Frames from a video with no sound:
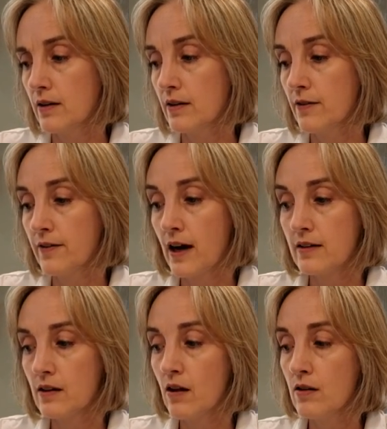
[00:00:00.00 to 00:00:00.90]
the fact
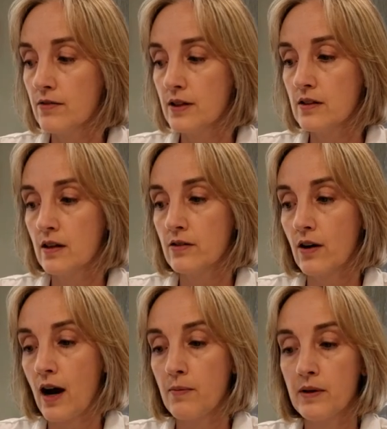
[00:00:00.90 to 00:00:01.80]
that all of these things are
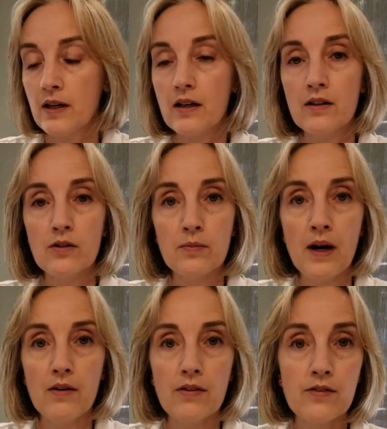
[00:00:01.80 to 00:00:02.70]
happening in your
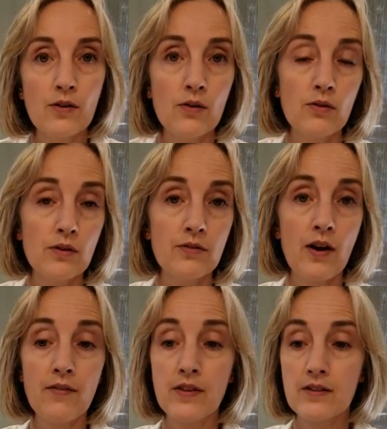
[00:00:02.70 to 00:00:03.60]
mouth. So if you
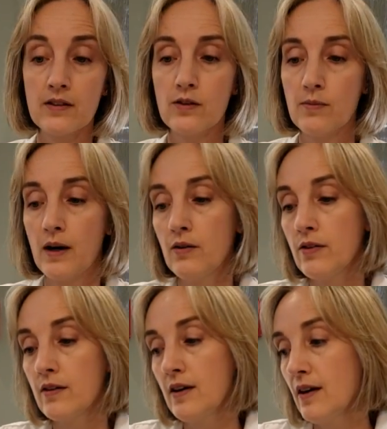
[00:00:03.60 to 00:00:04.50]
have things in your mouth,
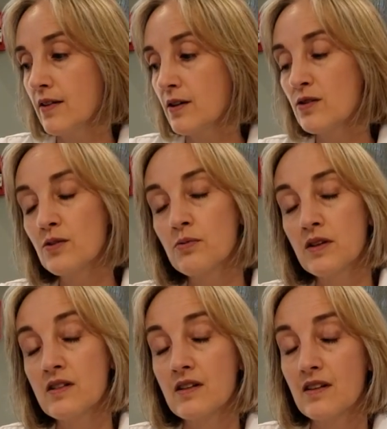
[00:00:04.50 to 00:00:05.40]
there's a
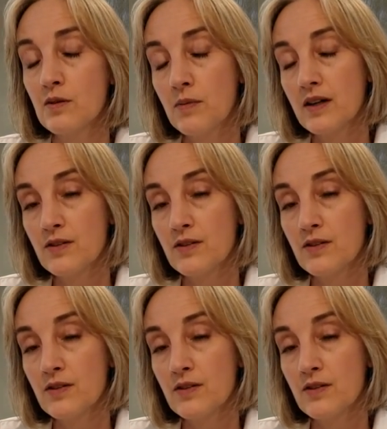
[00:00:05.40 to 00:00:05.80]
risk that you might